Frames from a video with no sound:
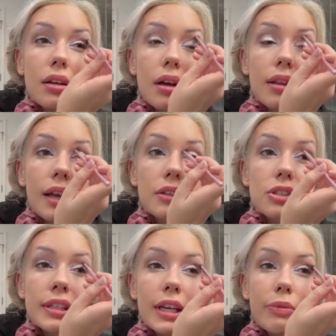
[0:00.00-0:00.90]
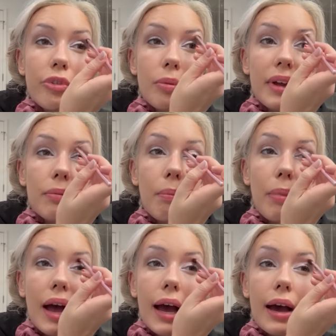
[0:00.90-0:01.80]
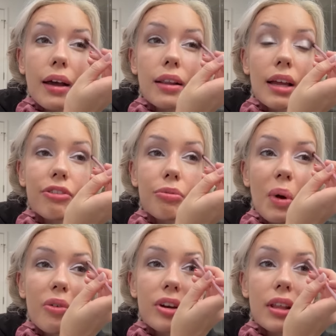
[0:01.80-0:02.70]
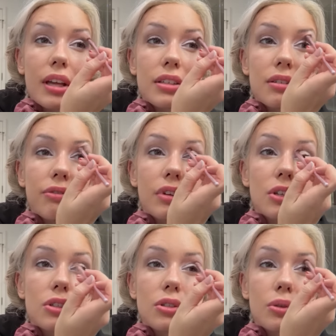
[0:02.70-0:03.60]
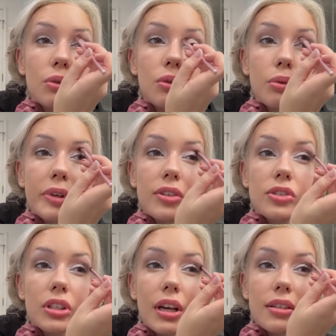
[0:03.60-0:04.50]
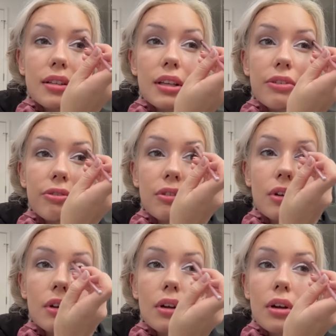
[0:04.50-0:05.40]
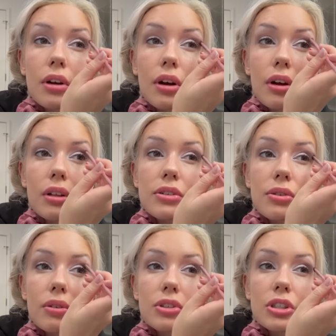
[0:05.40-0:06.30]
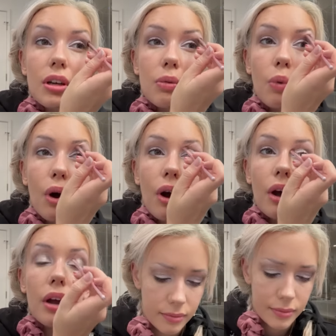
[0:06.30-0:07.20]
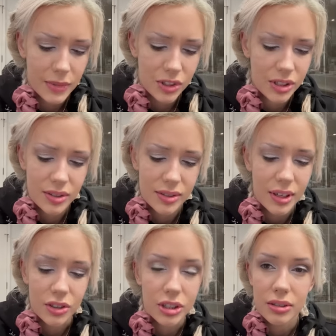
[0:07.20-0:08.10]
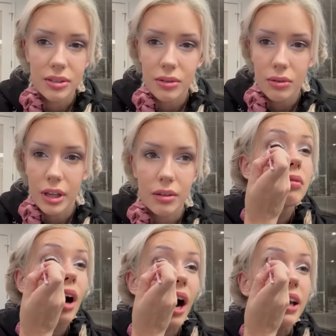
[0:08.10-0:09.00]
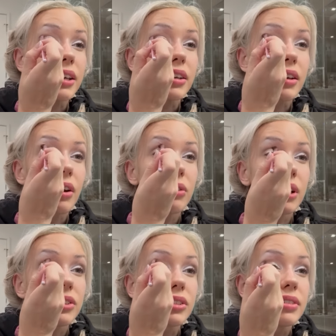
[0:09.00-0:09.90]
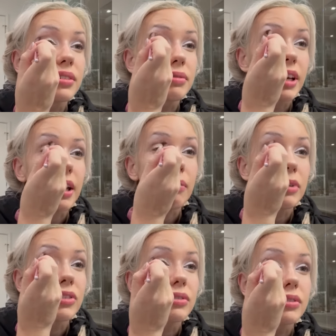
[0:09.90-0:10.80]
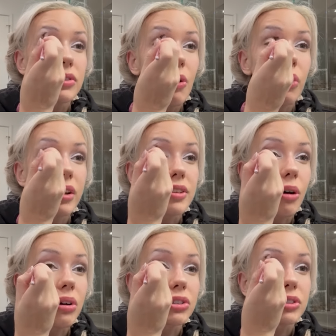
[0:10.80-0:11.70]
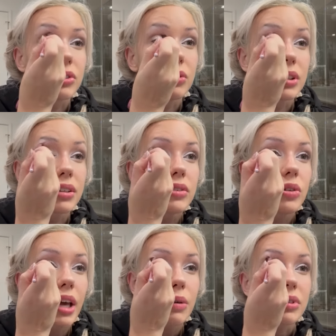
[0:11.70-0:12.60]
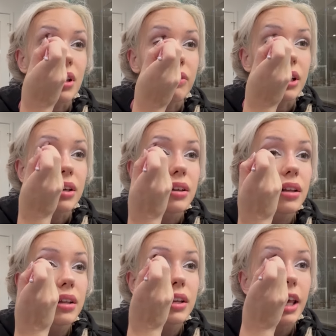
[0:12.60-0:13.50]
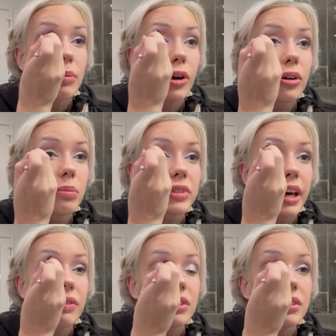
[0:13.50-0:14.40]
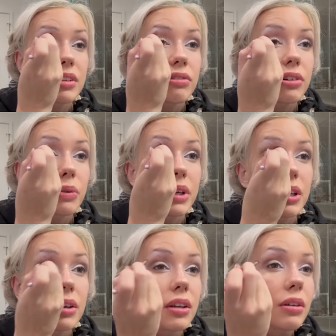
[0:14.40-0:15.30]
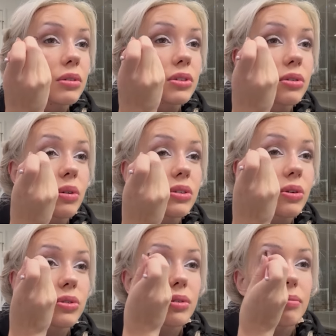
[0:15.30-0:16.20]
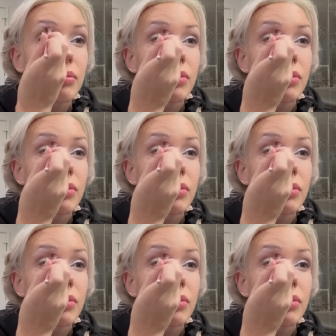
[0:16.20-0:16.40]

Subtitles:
And like, she came from a bad life of poverty, like didn't finish school because she had to leave early so that she could work. She could still like hike, you know, like she's, damn, it's so nuts how well she's doing. So that was lovely. And then came home, dad visited for a week, which is always awesome.